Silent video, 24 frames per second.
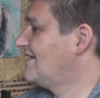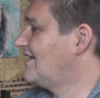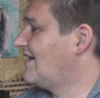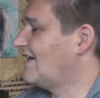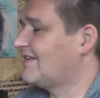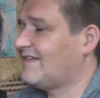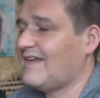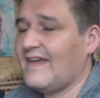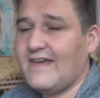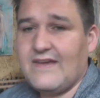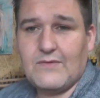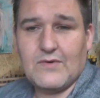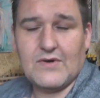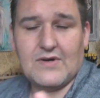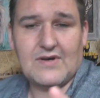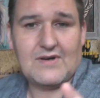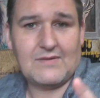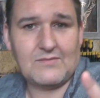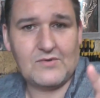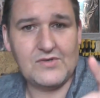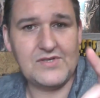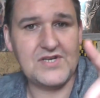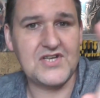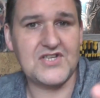I'll tell you what,
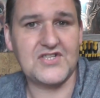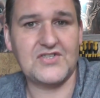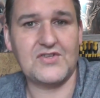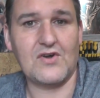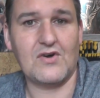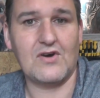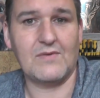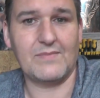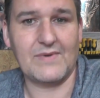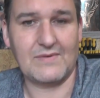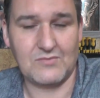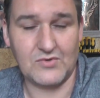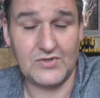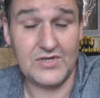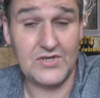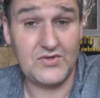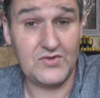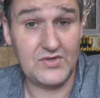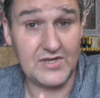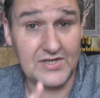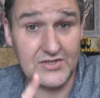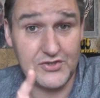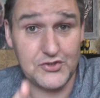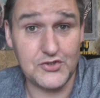I'm going to stop. I'm going to
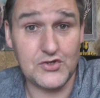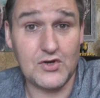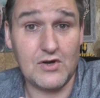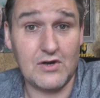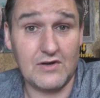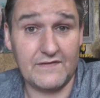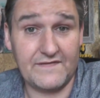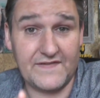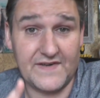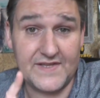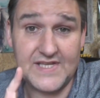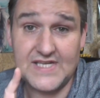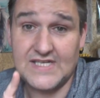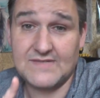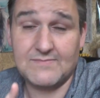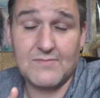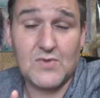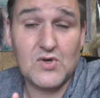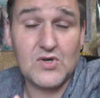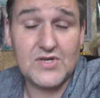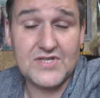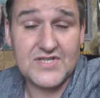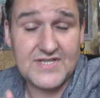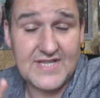do a draw for these
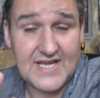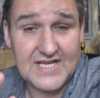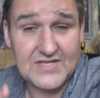mods.